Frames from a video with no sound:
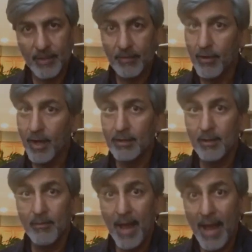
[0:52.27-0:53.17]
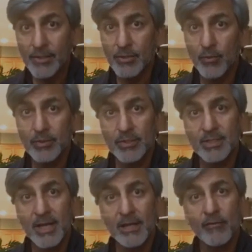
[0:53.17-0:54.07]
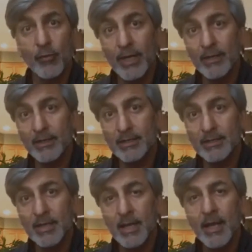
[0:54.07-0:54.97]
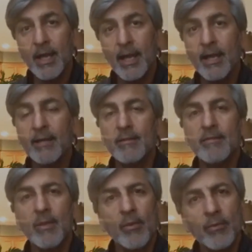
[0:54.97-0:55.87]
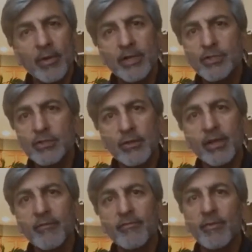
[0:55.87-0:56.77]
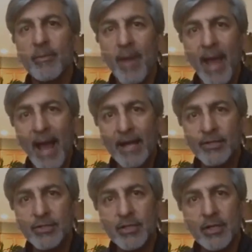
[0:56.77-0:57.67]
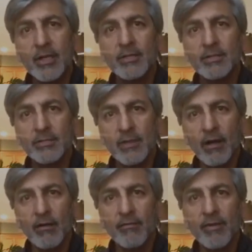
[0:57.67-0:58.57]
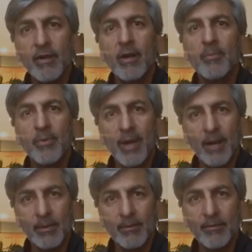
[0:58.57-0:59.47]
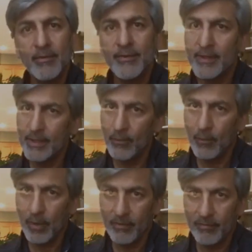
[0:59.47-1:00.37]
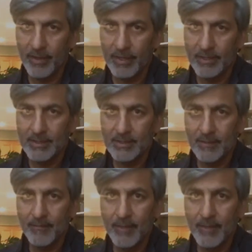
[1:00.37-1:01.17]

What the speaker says: They thought compassion was a sign of weakness, and they were really just looking for a patch to solve a problem that they didn't want to face.